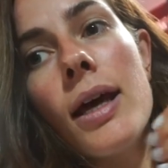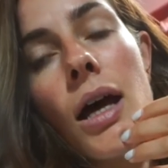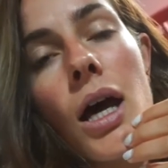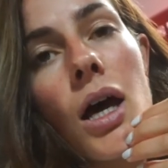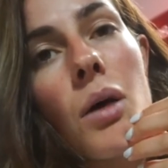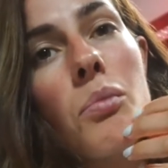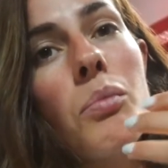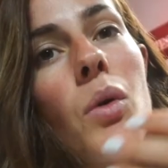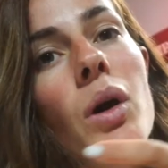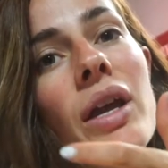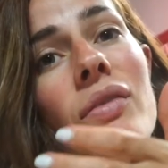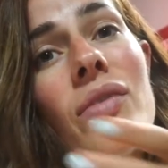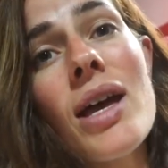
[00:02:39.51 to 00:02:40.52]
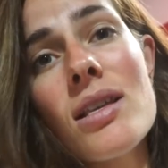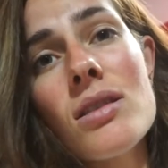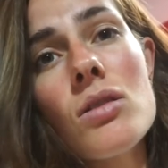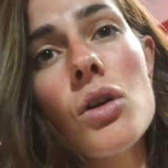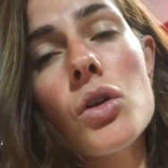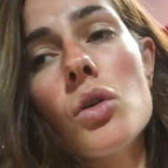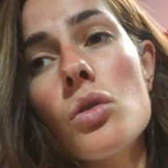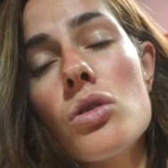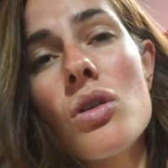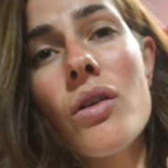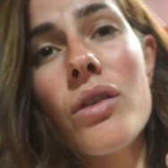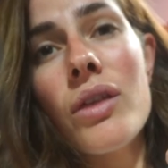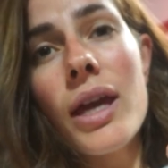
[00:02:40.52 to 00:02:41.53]
Um, if that's not your
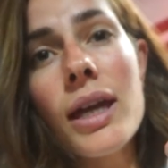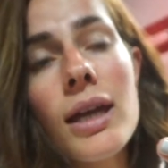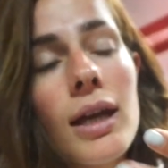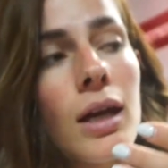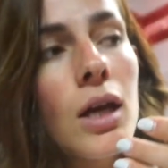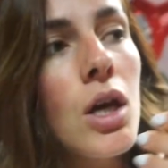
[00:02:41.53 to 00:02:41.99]
sort of thing,